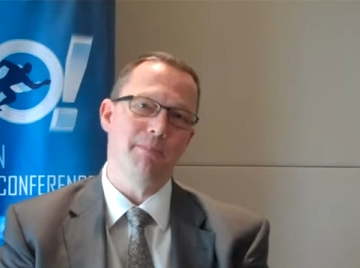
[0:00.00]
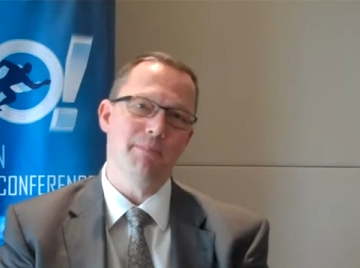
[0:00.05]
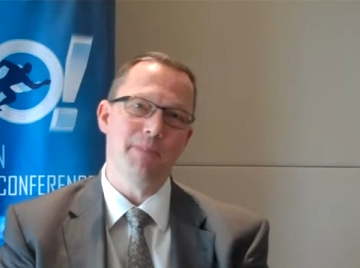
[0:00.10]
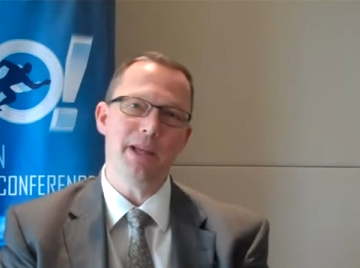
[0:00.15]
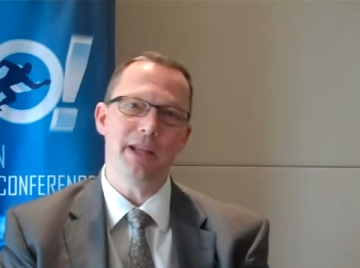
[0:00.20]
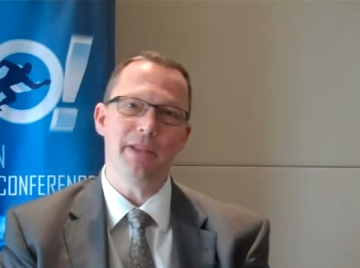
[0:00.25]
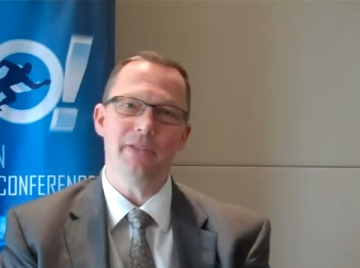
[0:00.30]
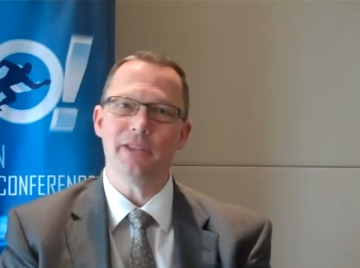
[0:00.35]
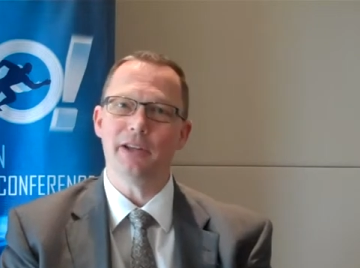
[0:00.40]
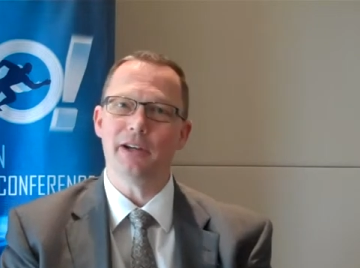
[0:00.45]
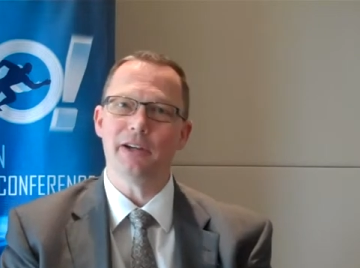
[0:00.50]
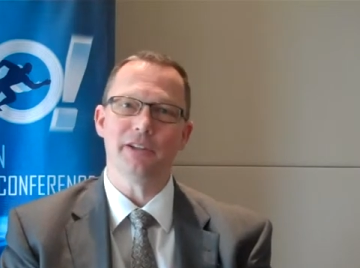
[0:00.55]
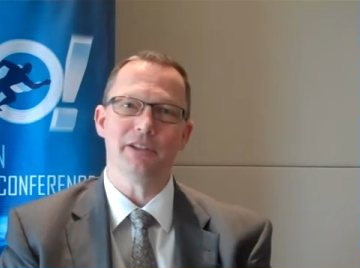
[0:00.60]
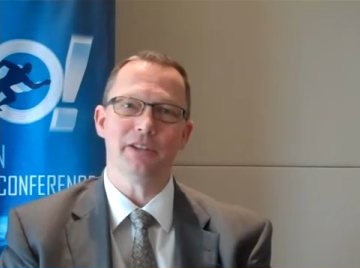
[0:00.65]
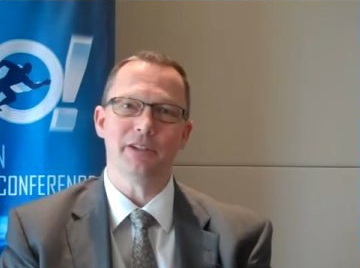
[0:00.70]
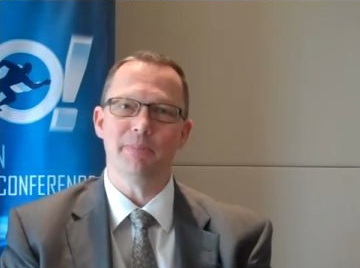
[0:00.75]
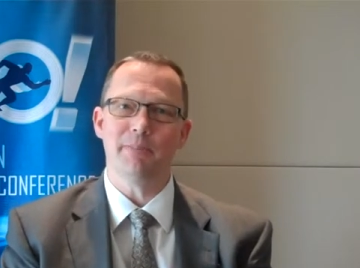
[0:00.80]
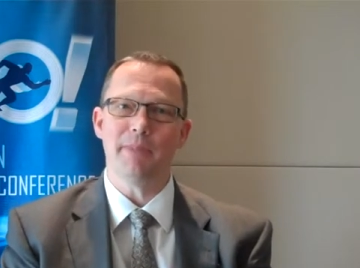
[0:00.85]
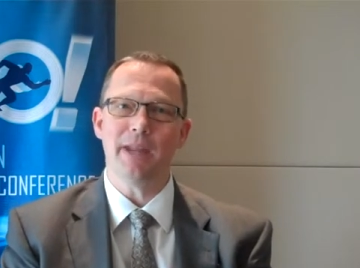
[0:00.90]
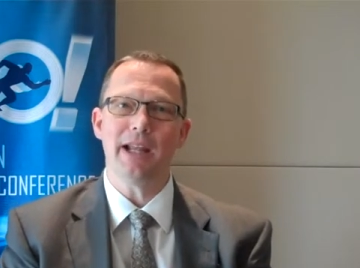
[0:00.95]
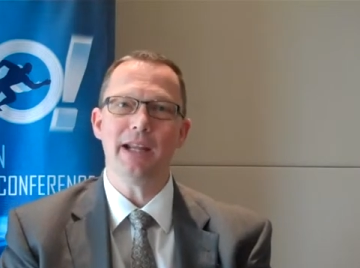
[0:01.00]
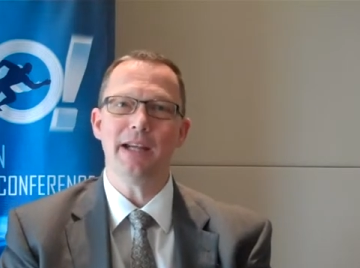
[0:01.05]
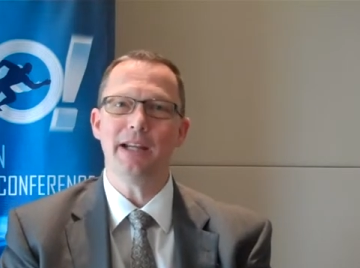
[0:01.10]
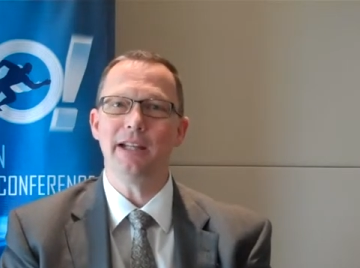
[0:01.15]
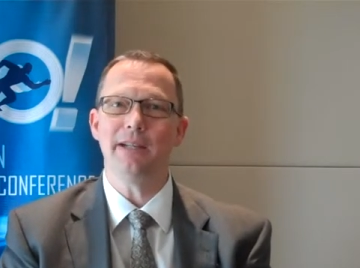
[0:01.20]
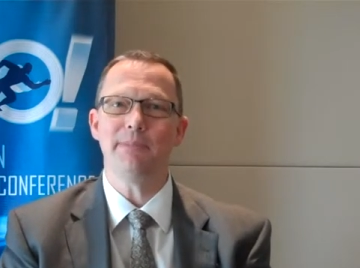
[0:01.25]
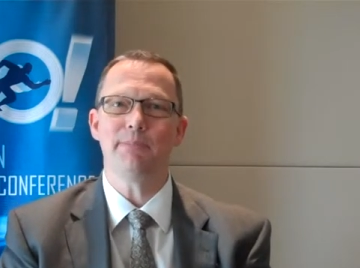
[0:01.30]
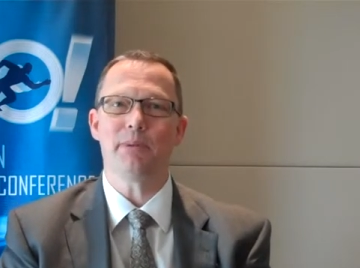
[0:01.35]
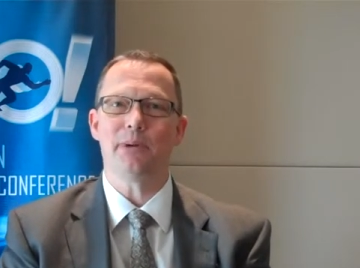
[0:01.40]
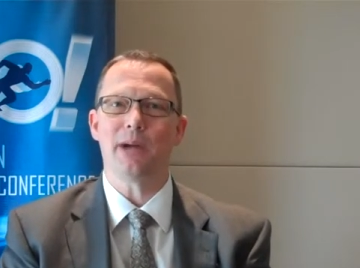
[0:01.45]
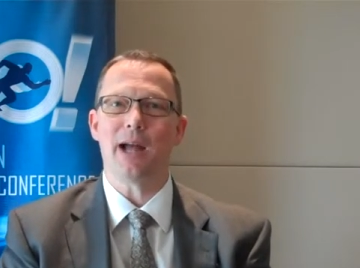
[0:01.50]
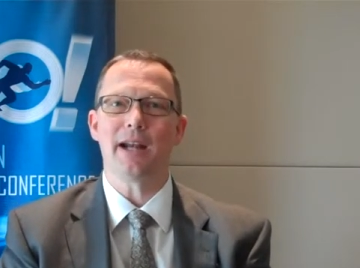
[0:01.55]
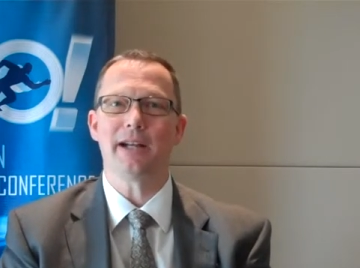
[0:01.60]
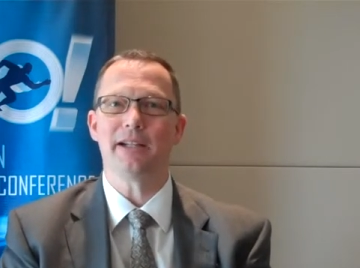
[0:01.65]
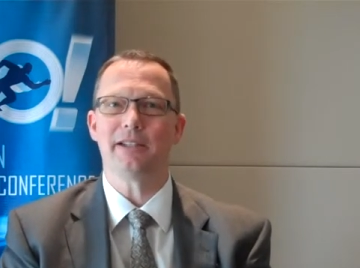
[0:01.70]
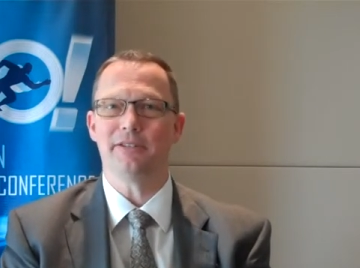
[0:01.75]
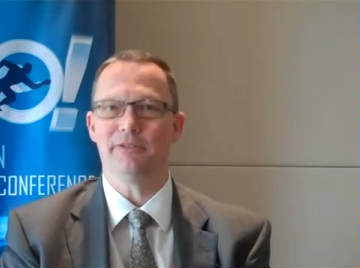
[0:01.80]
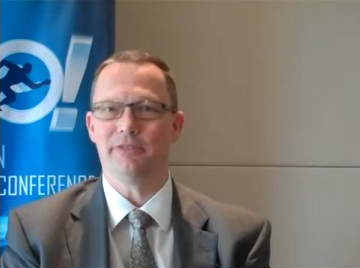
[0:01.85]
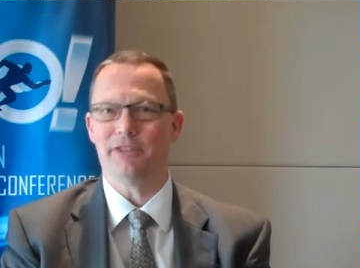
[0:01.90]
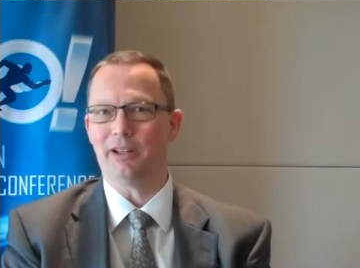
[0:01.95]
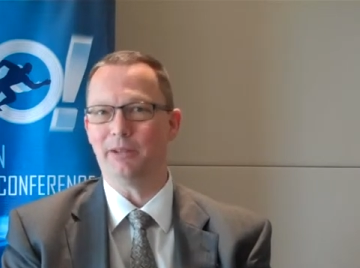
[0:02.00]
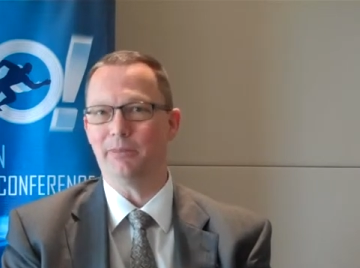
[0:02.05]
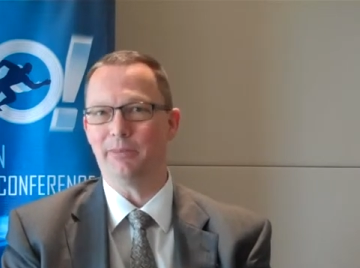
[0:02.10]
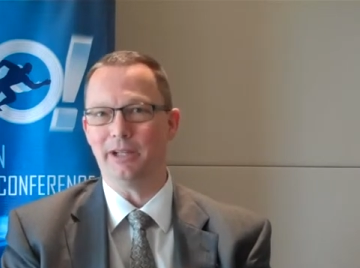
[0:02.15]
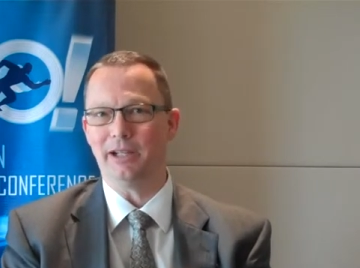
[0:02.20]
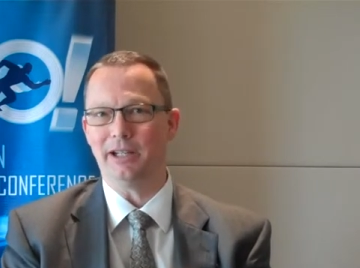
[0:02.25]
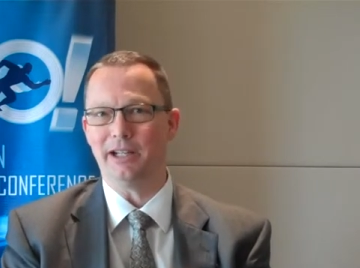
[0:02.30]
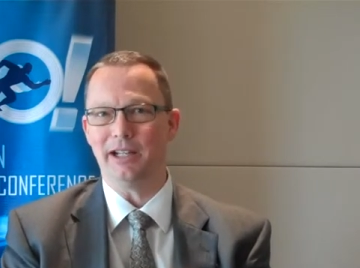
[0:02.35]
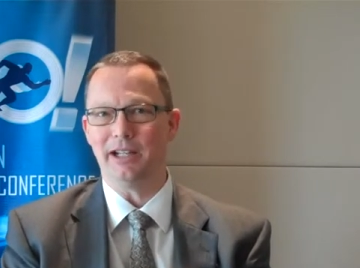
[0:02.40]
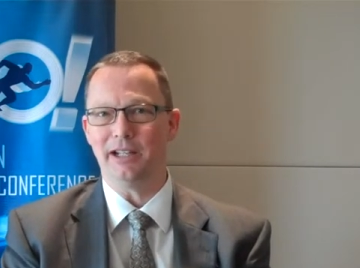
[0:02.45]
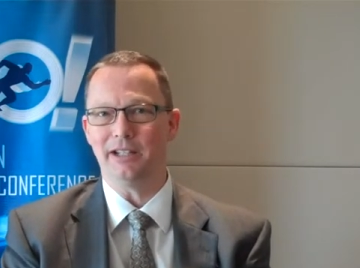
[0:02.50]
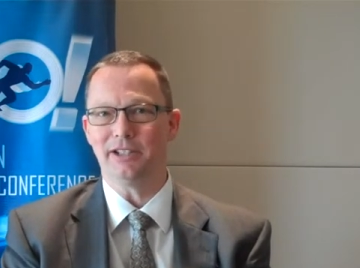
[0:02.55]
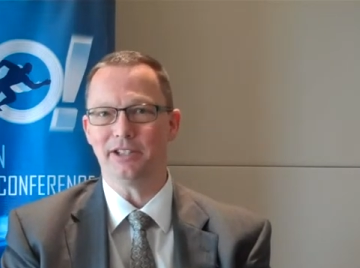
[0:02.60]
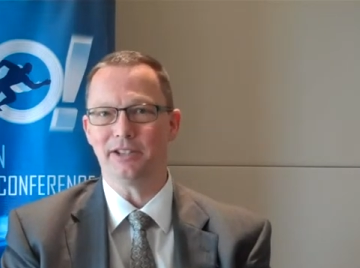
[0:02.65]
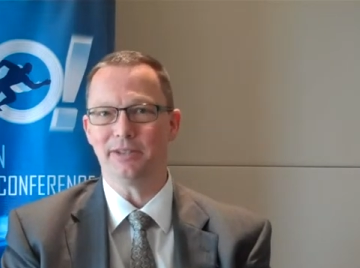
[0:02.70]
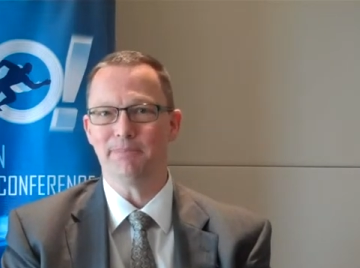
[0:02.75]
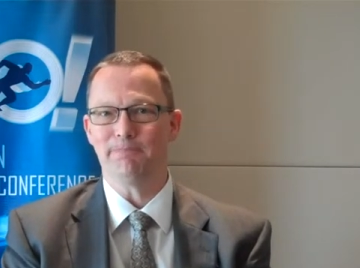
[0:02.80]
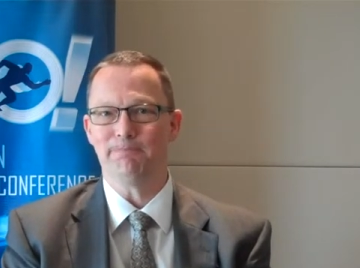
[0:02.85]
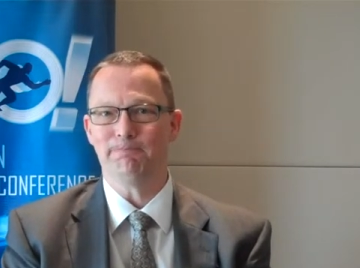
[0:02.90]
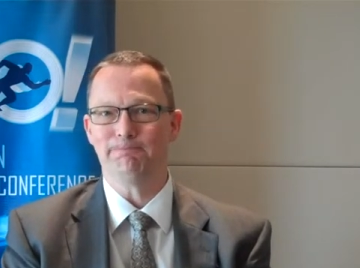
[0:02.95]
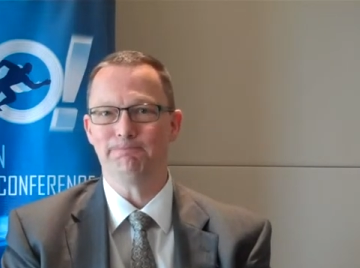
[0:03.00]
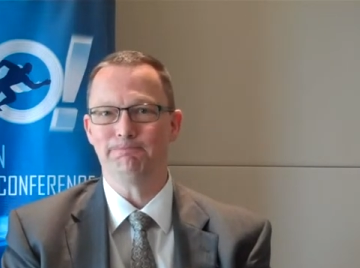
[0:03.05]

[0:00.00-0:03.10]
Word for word: meet their demanding product development needs.